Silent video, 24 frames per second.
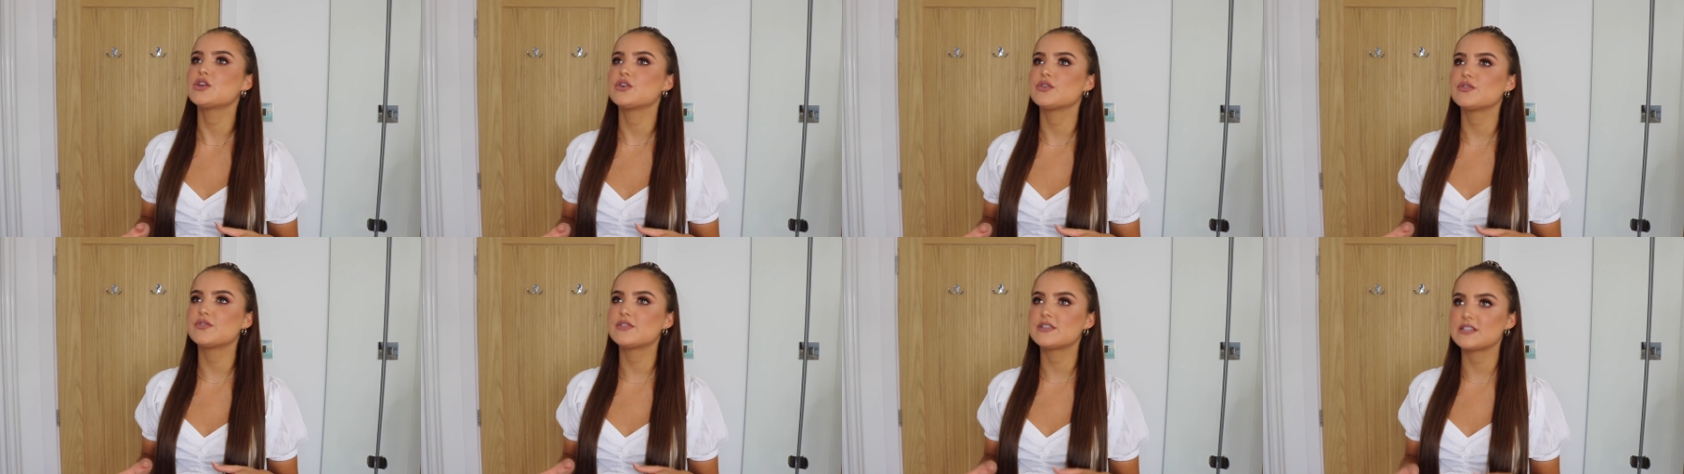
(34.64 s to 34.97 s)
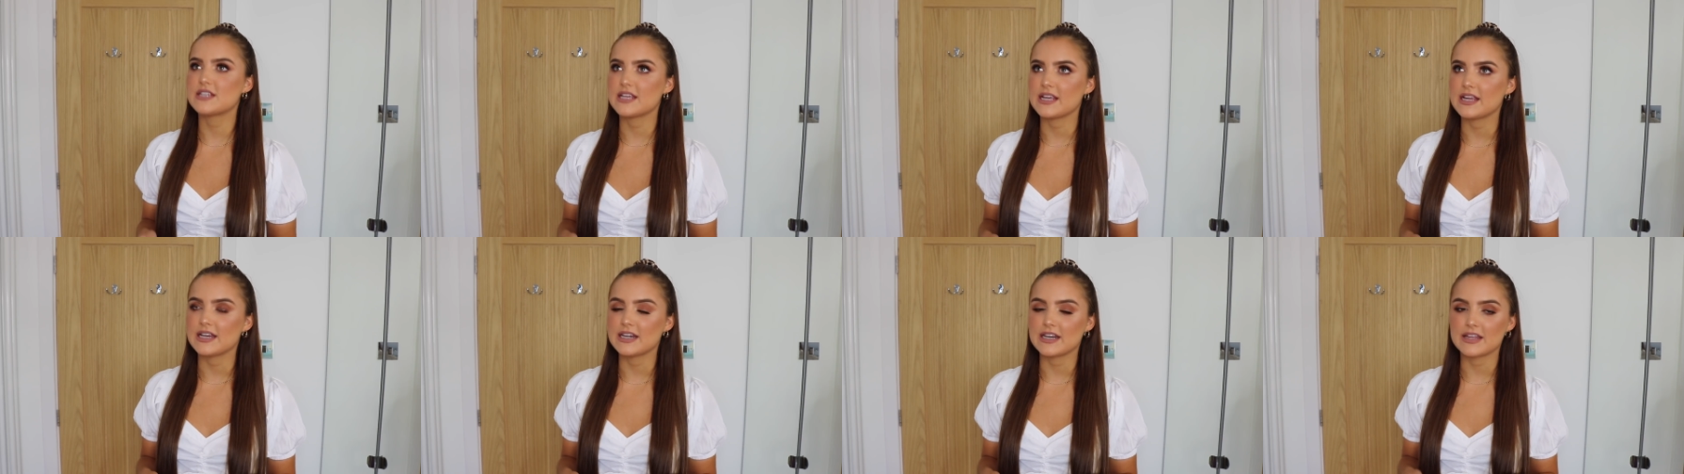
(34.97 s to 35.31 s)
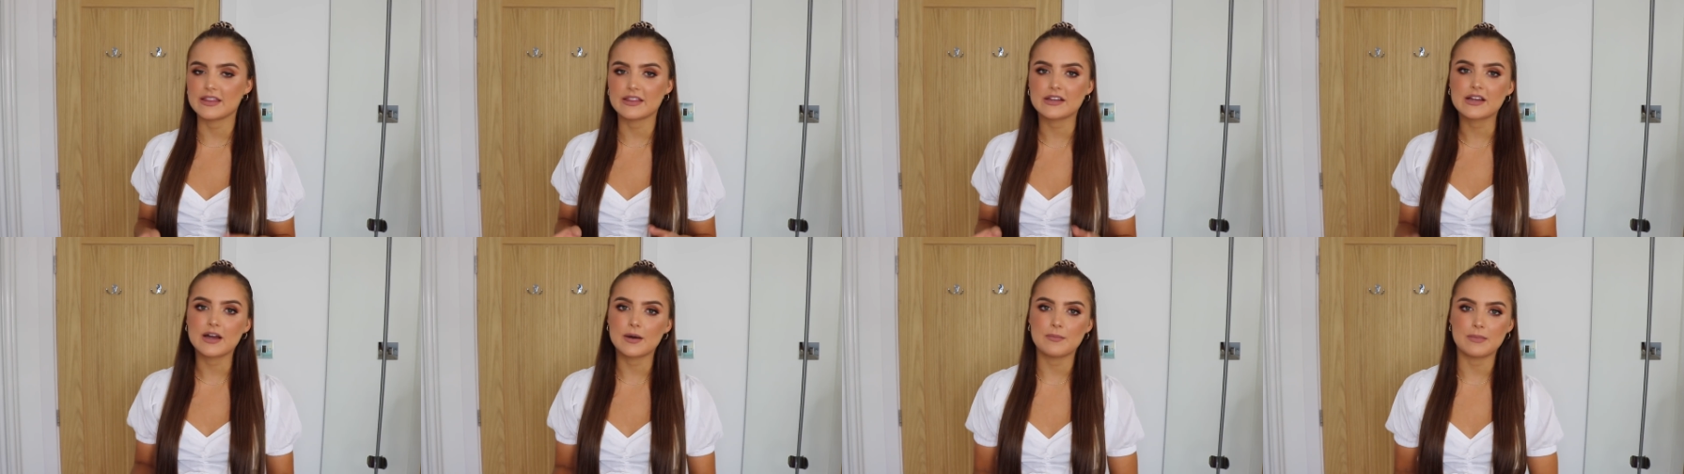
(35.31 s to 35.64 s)
you have seen
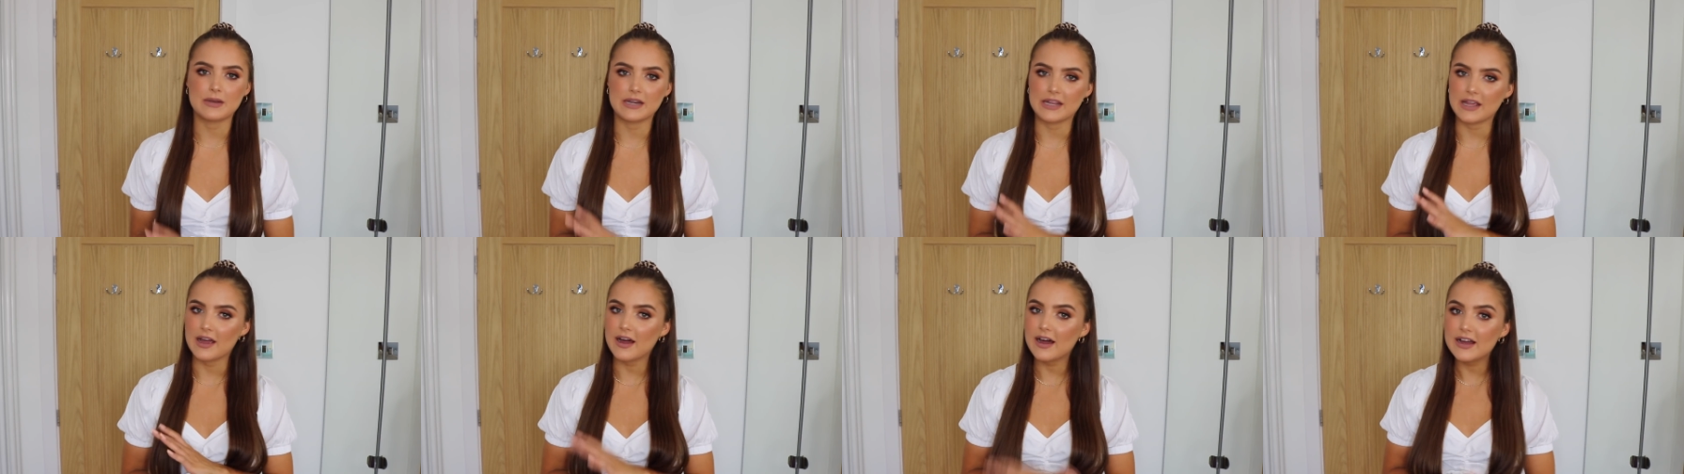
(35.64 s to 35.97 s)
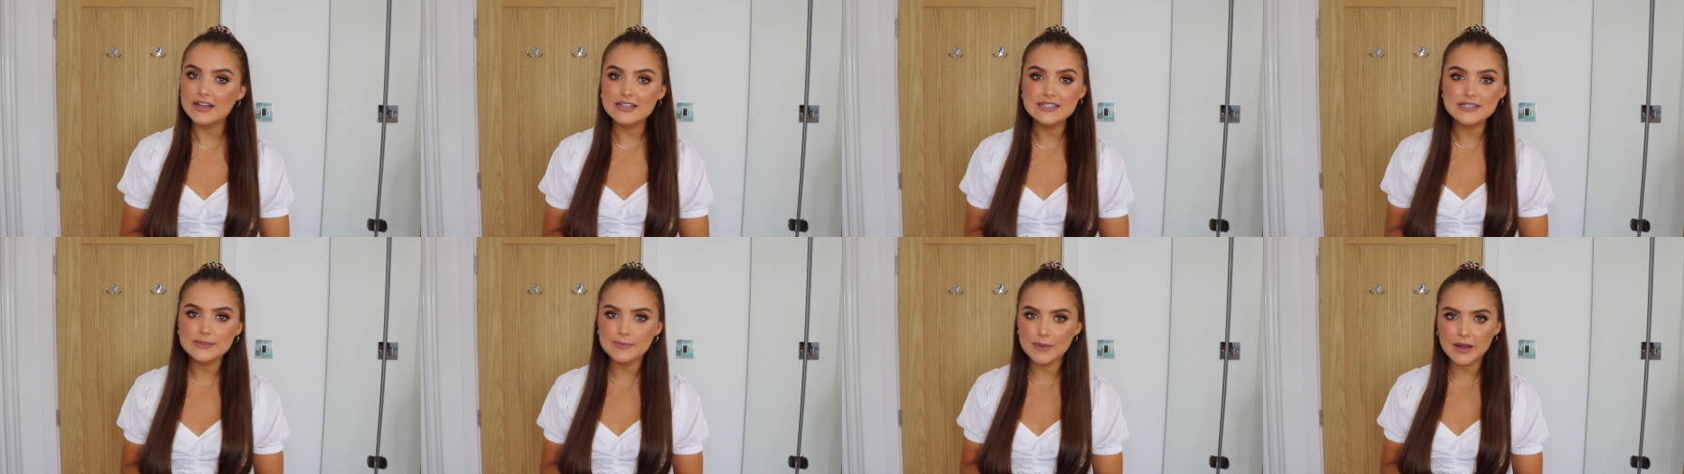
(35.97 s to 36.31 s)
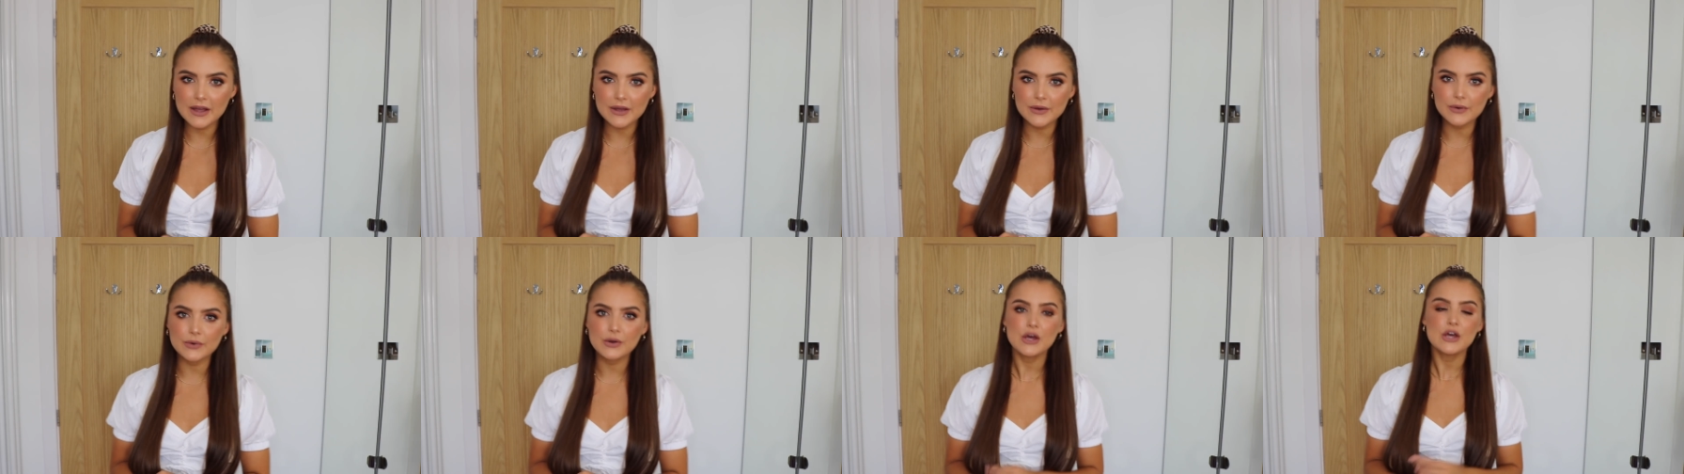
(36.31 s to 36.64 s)
the company
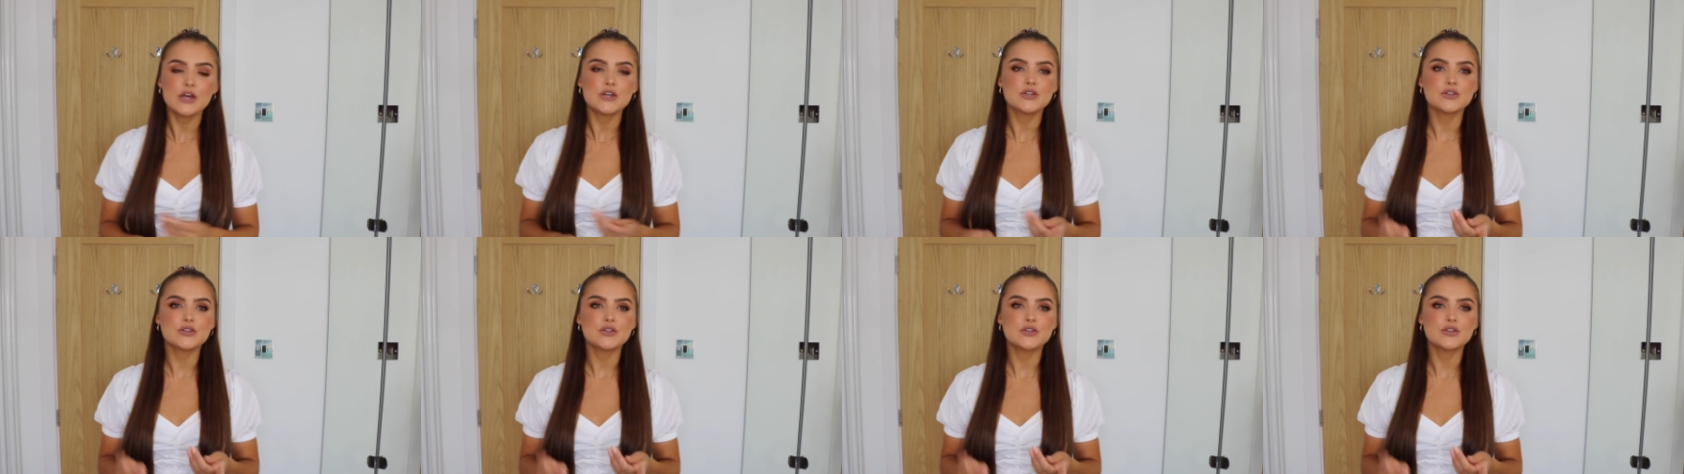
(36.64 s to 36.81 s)
HiSmile.